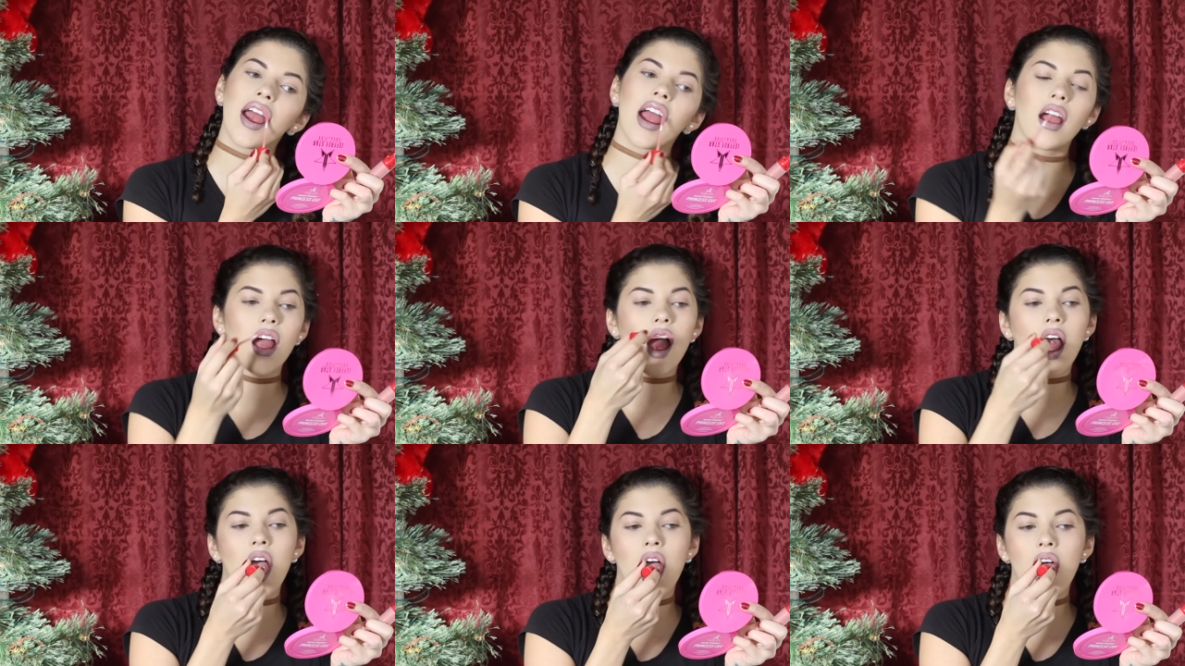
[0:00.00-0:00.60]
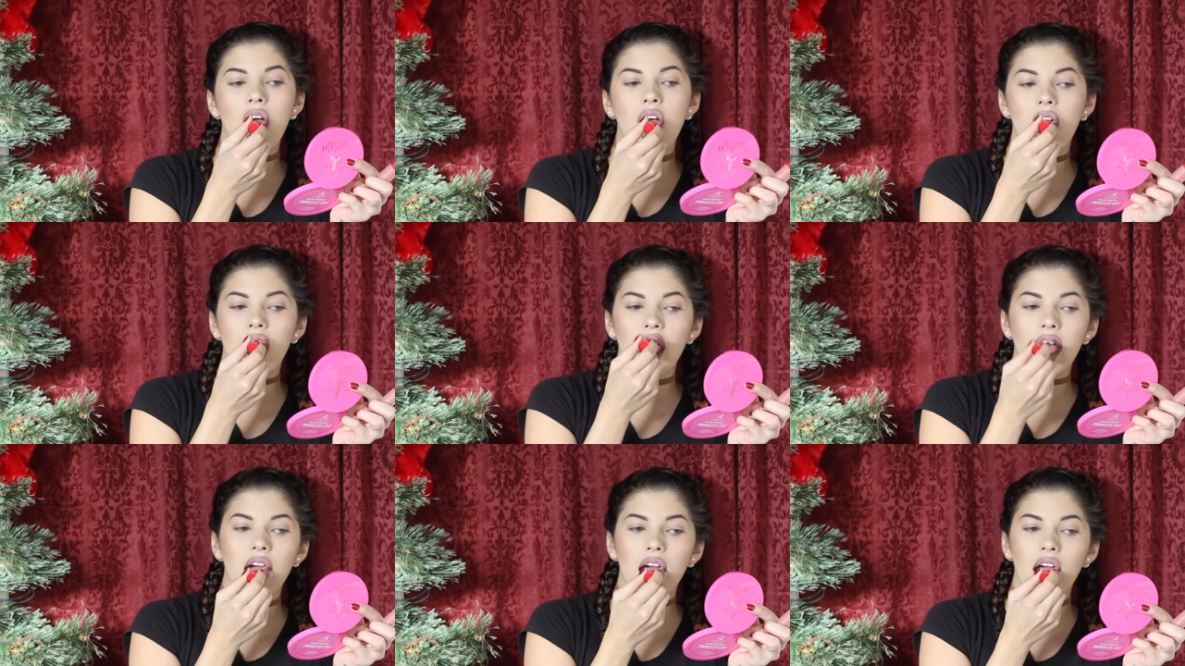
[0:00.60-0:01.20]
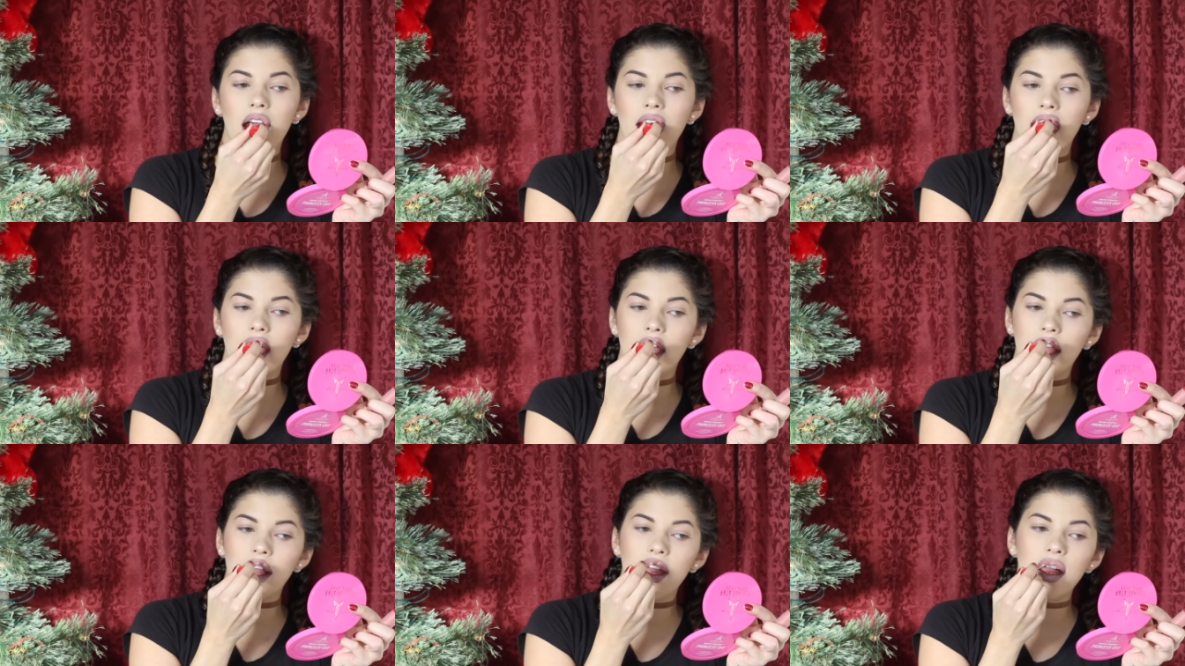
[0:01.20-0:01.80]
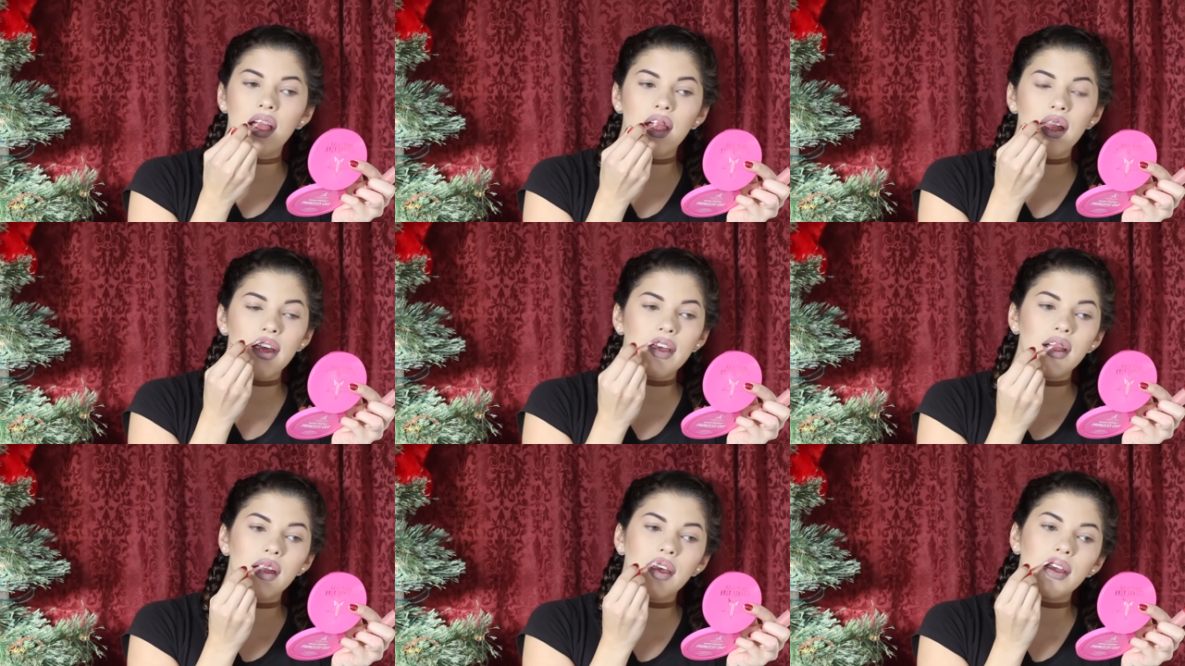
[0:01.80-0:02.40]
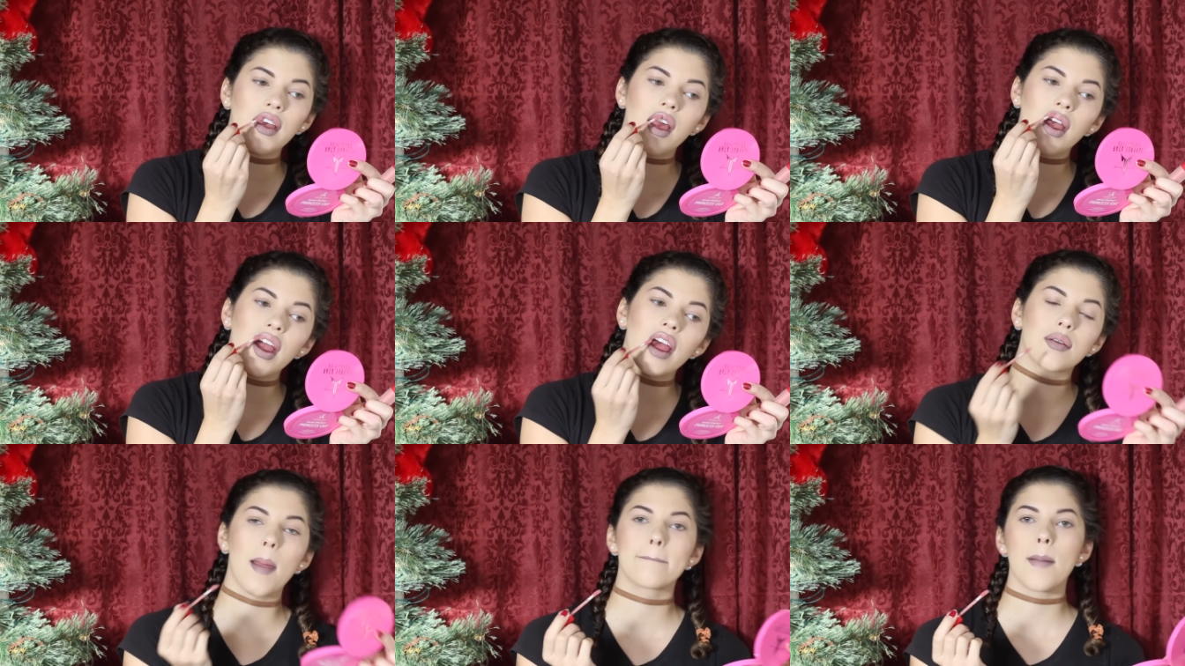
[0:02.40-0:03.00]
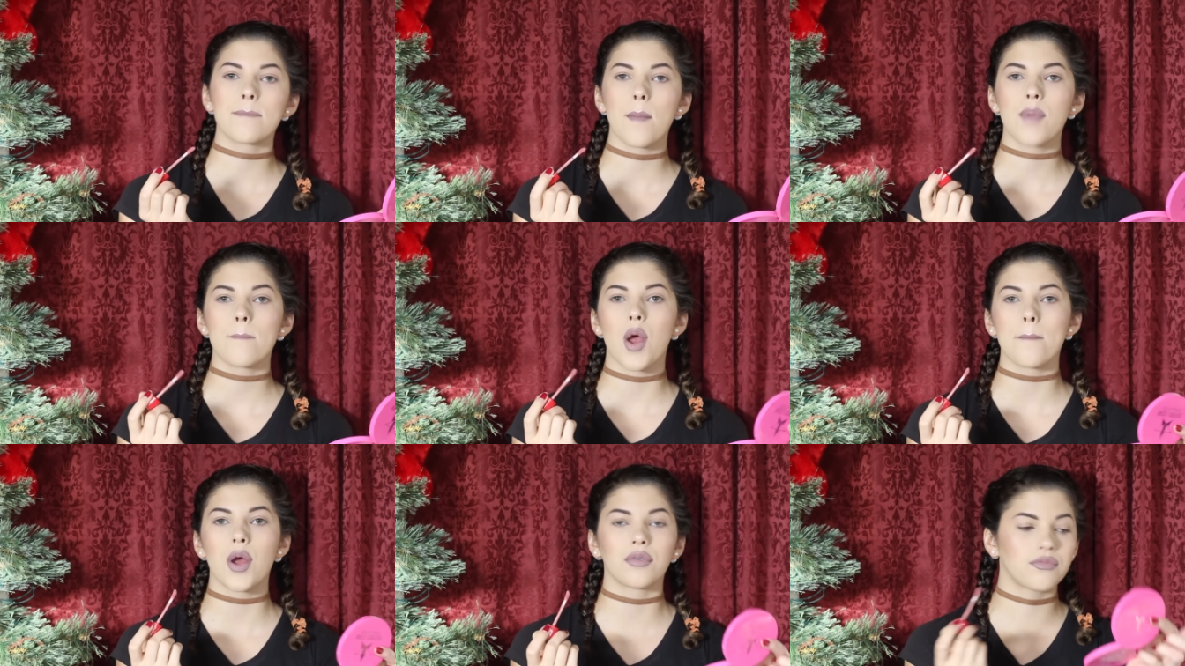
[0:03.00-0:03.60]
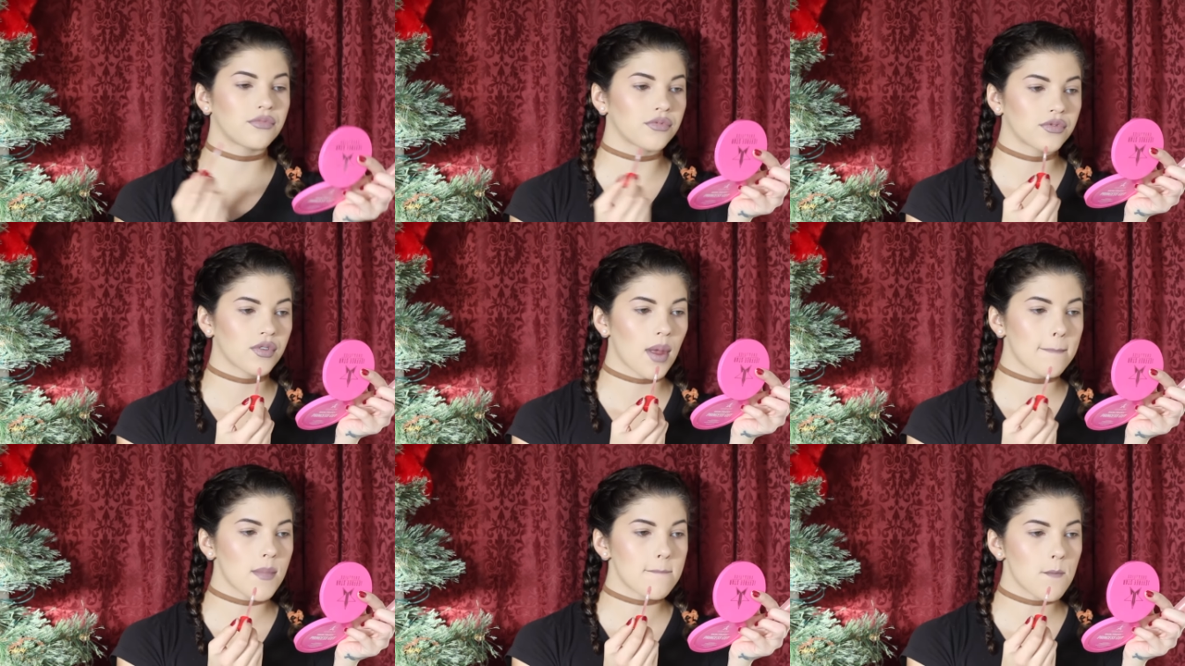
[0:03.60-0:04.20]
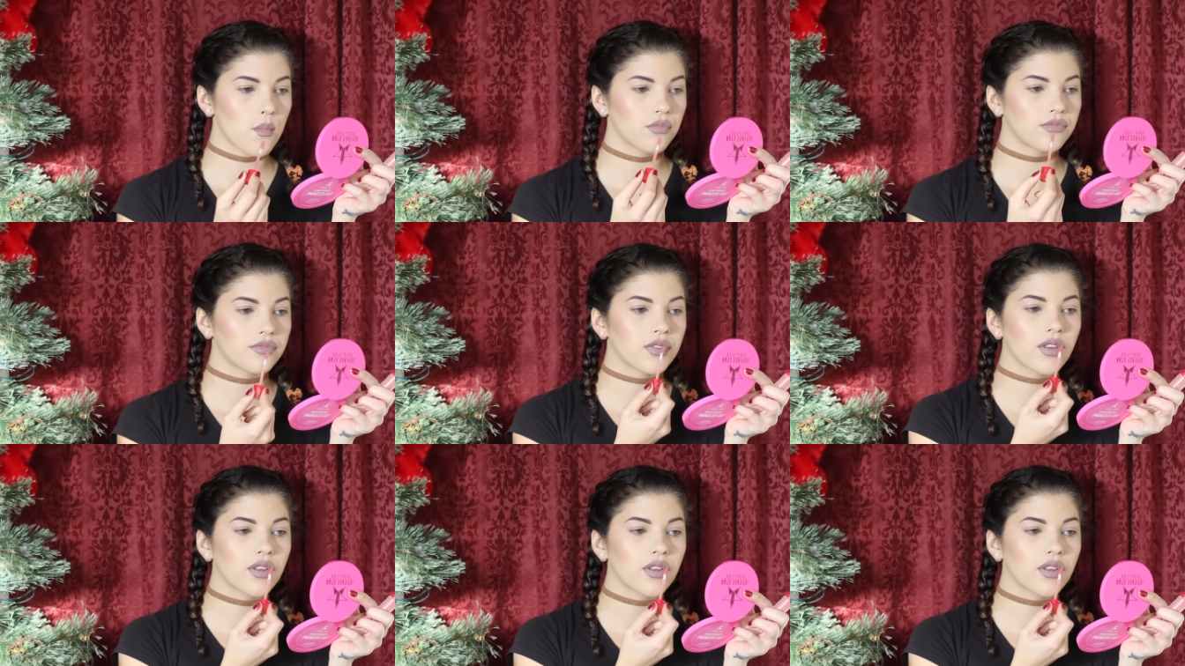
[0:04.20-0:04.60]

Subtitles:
on the top, and then just kind of go over on the bottom and rub it together